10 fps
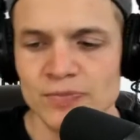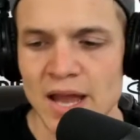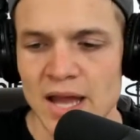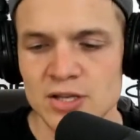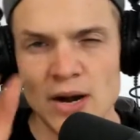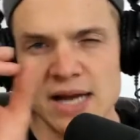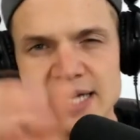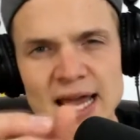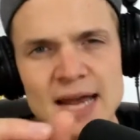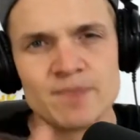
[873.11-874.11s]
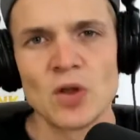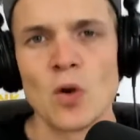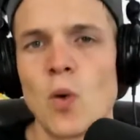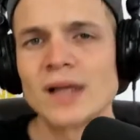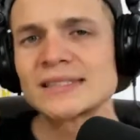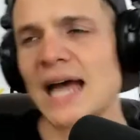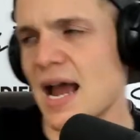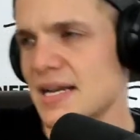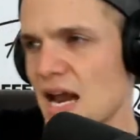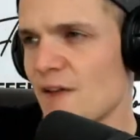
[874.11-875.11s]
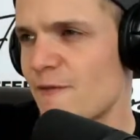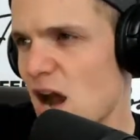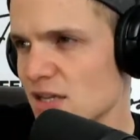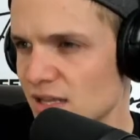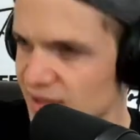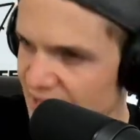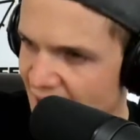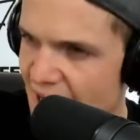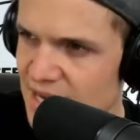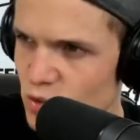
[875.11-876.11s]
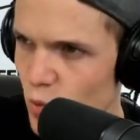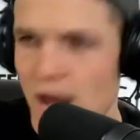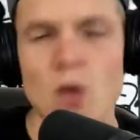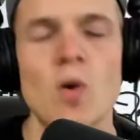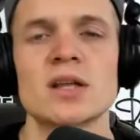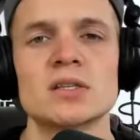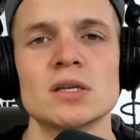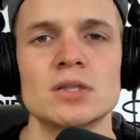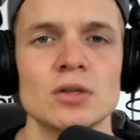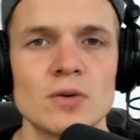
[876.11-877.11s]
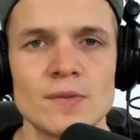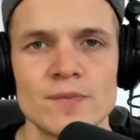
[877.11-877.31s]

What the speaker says: And you know what I did? Once I identified that is what I wanted to do,